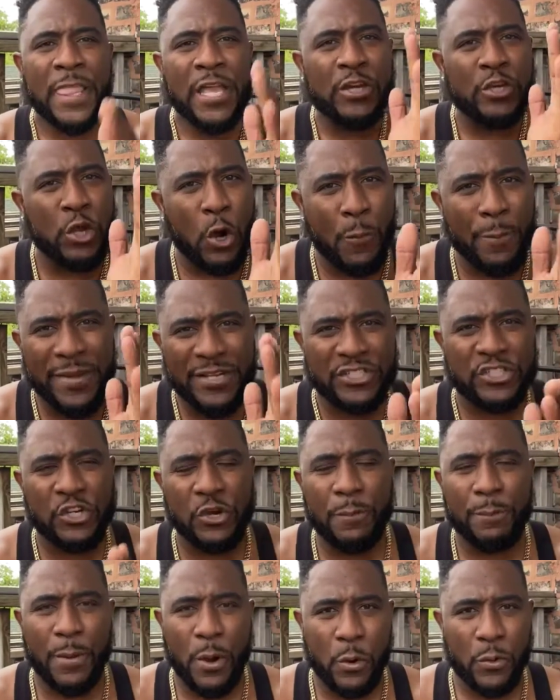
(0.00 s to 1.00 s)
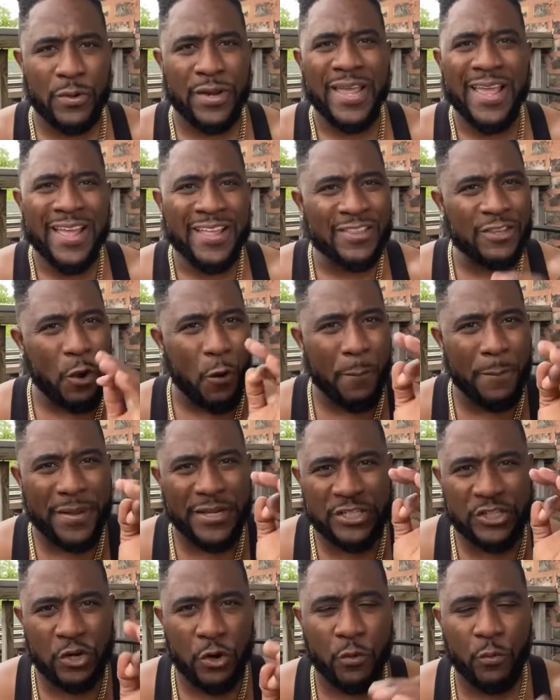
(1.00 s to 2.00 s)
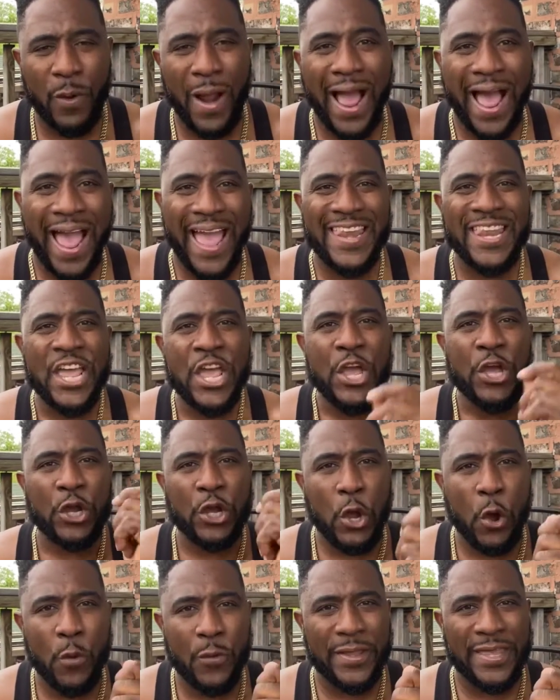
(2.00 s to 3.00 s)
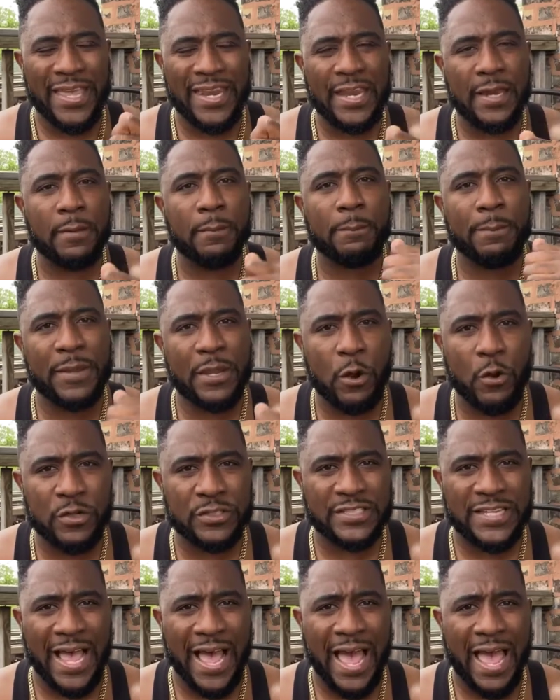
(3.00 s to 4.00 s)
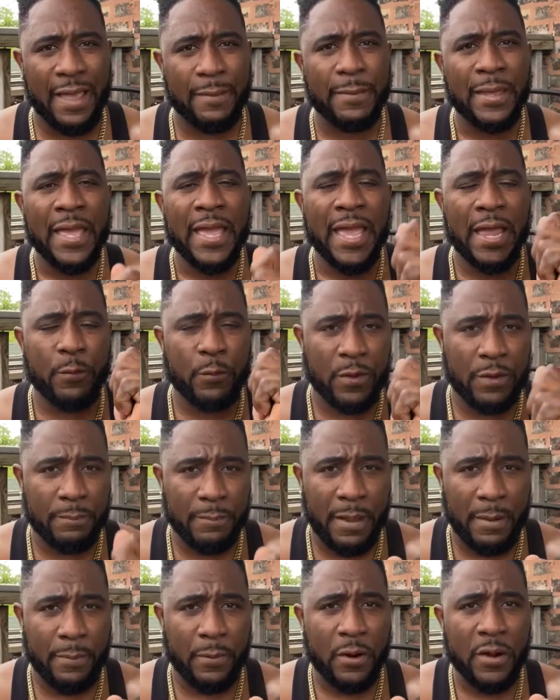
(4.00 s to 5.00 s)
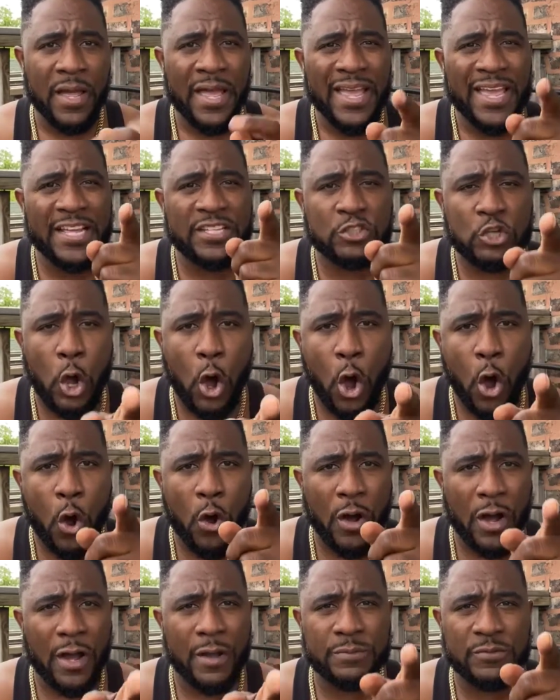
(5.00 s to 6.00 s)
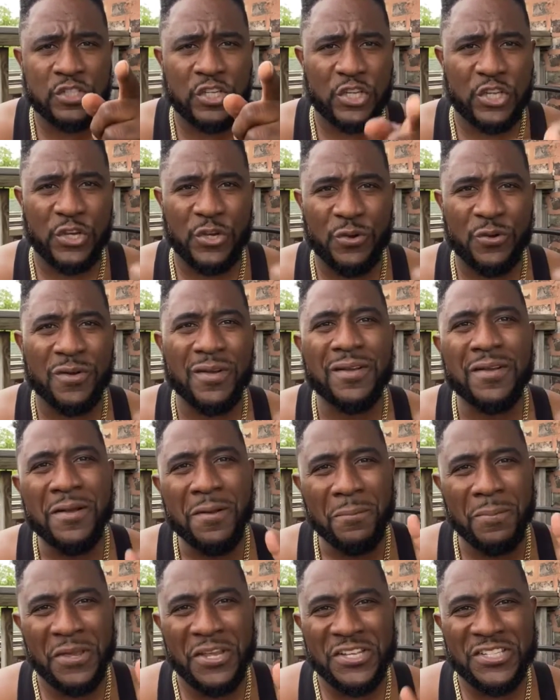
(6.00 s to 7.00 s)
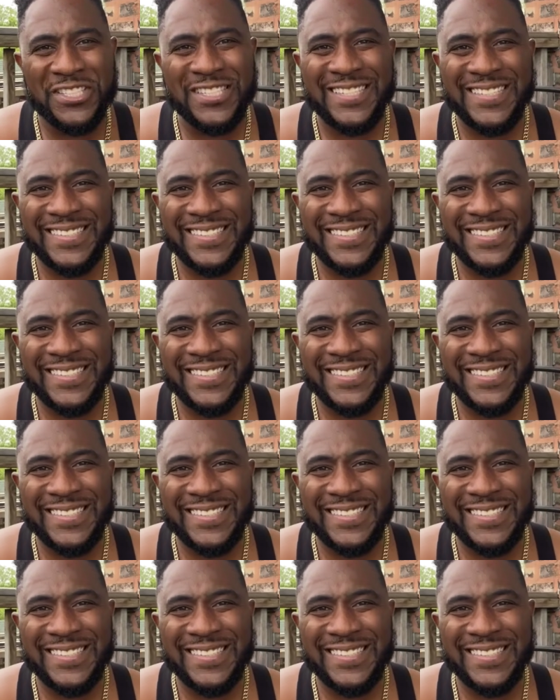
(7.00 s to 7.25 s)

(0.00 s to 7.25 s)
Don't miss your boat. Don't miss your ride. Go get it. Be on time. And remember, it's all up to you. Peace.